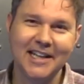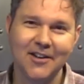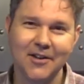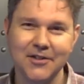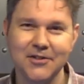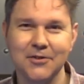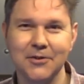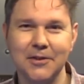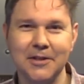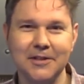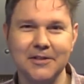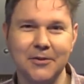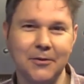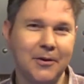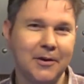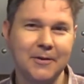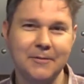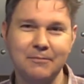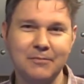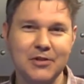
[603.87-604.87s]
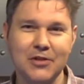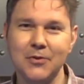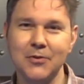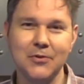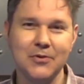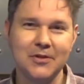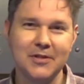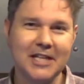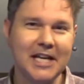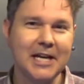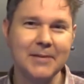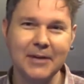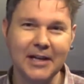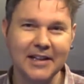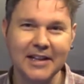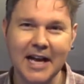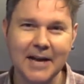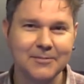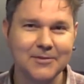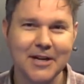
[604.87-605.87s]
also can, or a huge
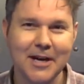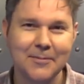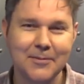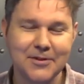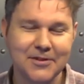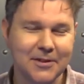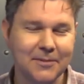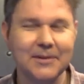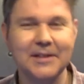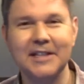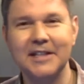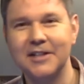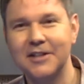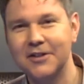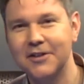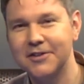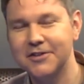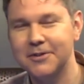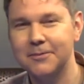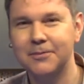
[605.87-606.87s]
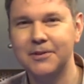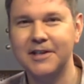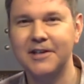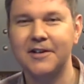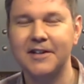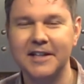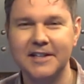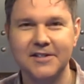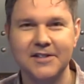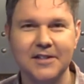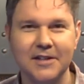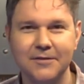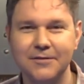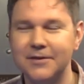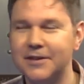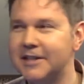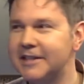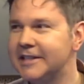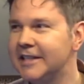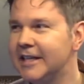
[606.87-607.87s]
gaming laptop or something that you can also play all that
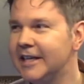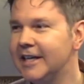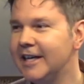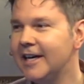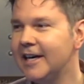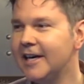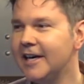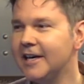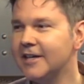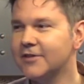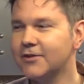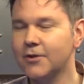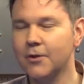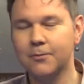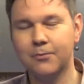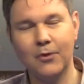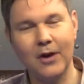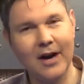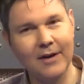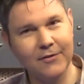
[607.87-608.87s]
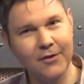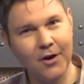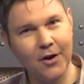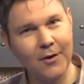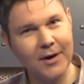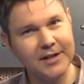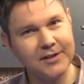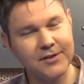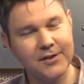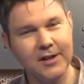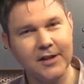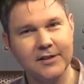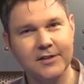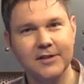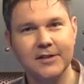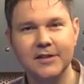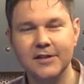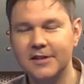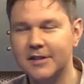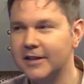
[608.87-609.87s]
stuff on. So bravo, I say,
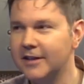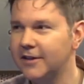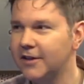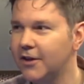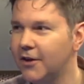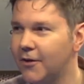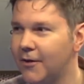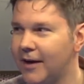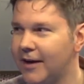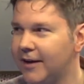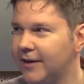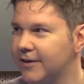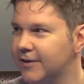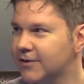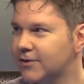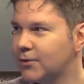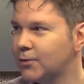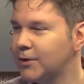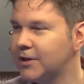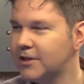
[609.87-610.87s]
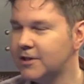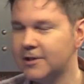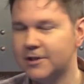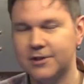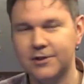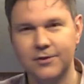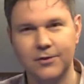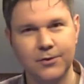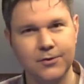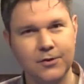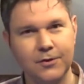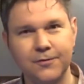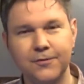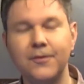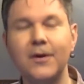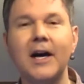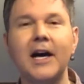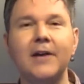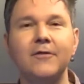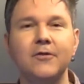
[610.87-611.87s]
to Nintendo and the Switch. Those are
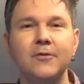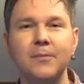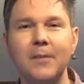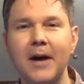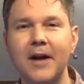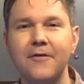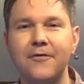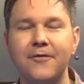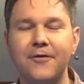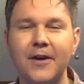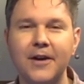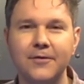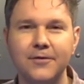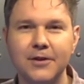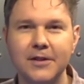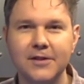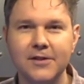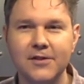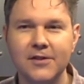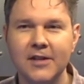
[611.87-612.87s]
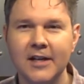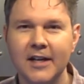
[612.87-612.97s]
5 of my favorites.